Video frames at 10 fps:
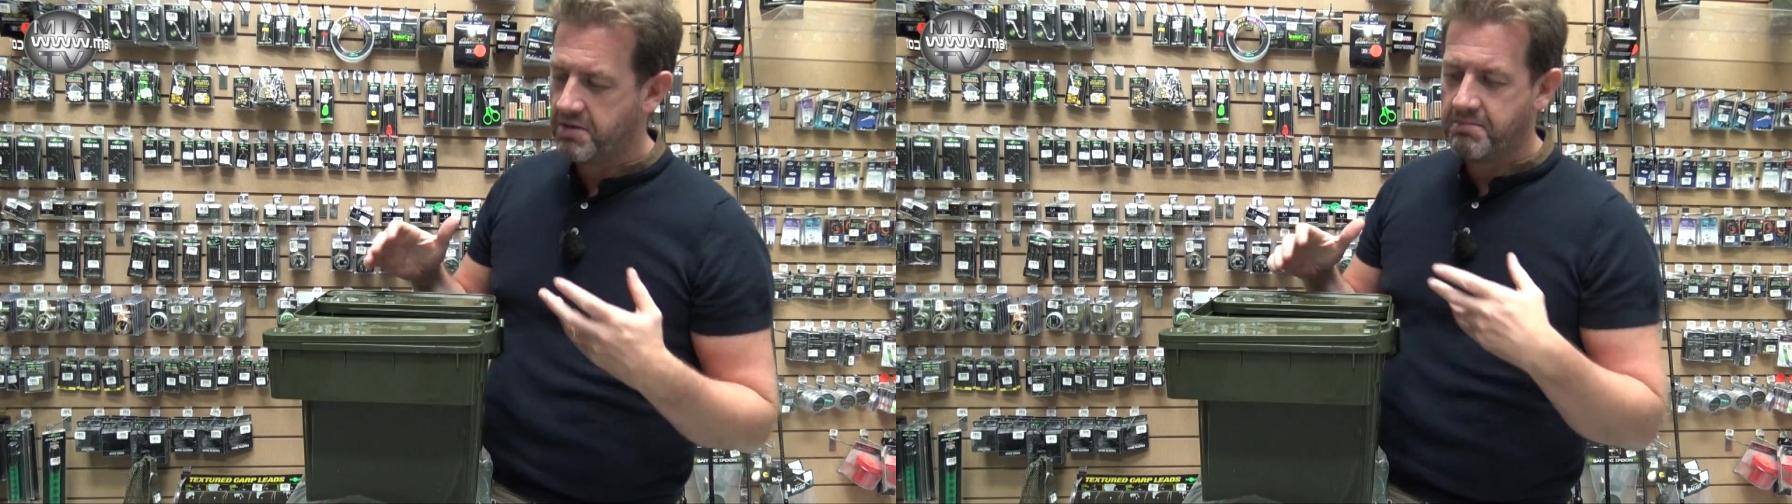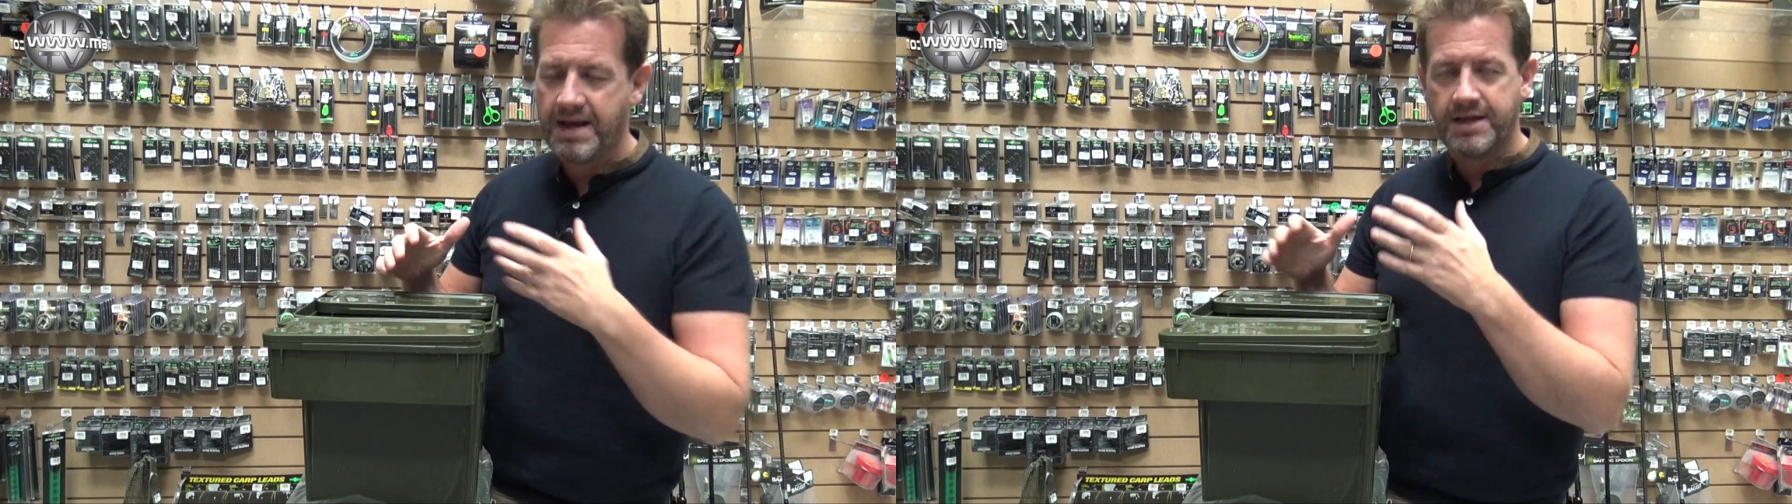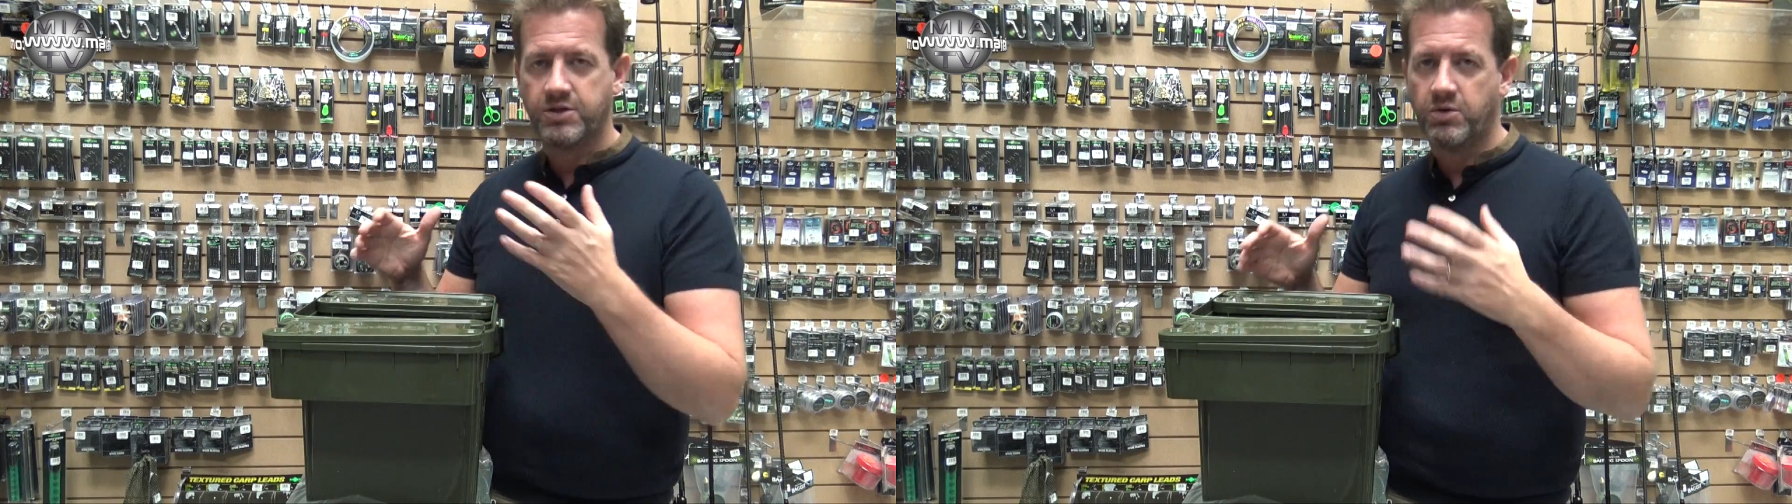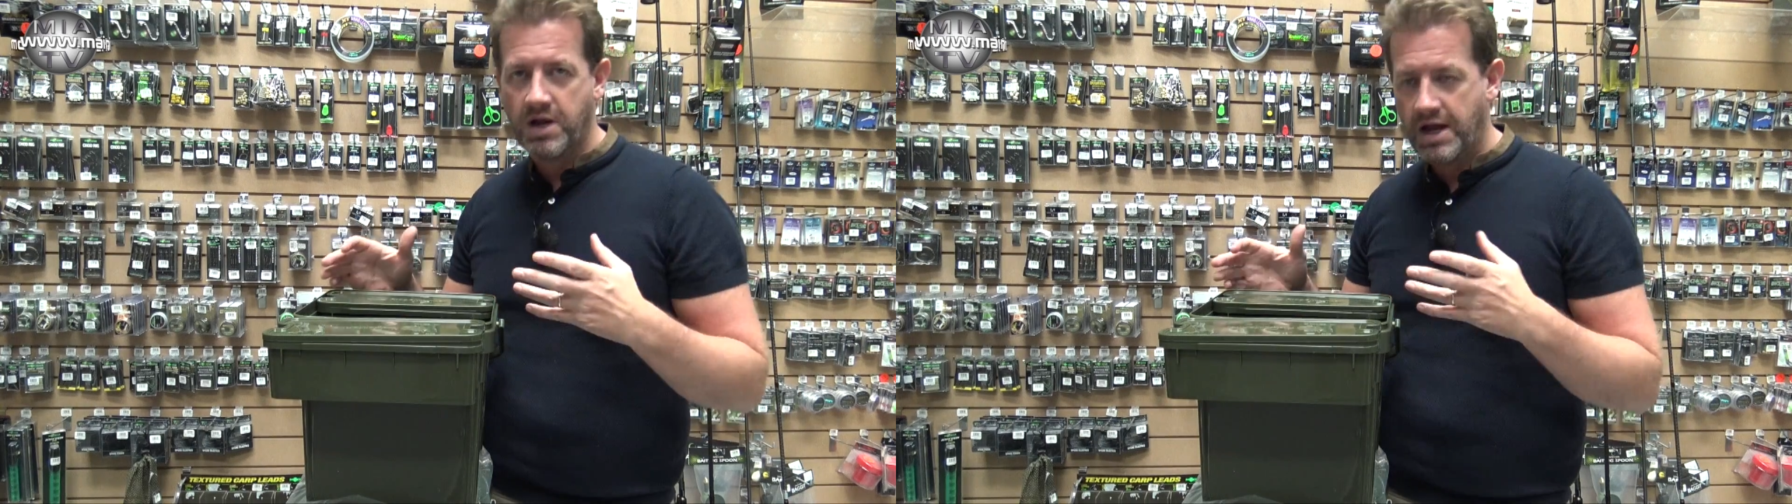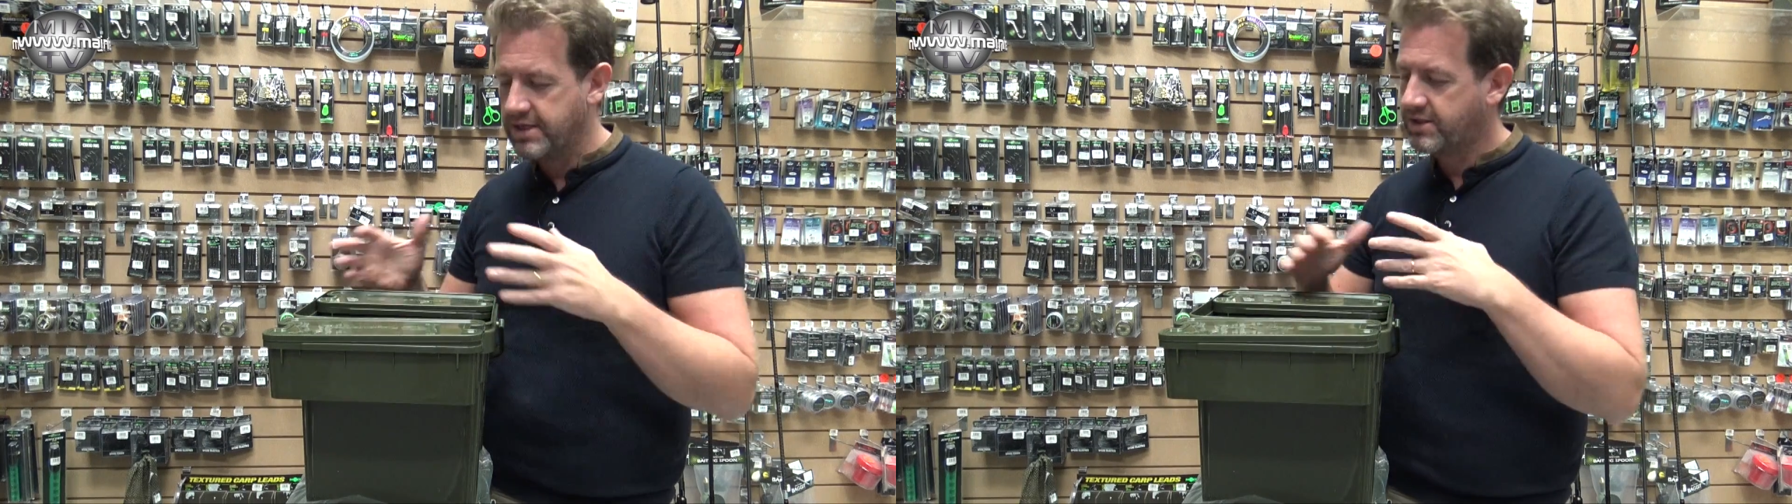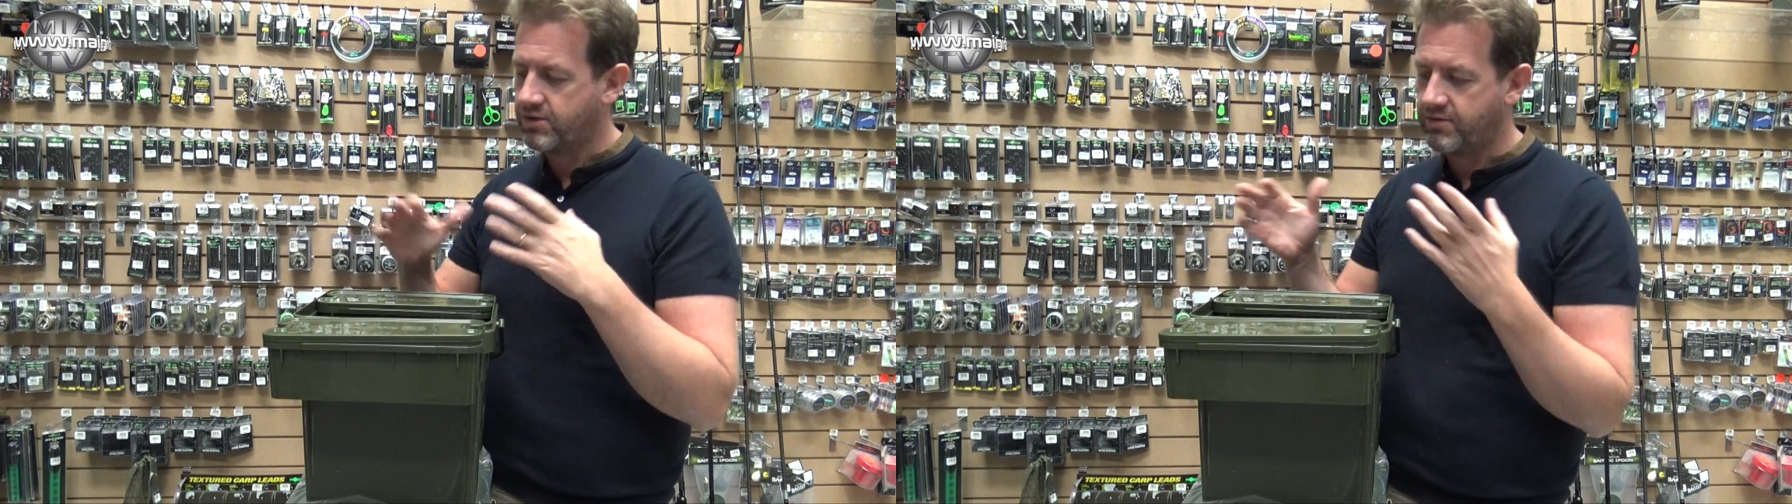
like maggots or casters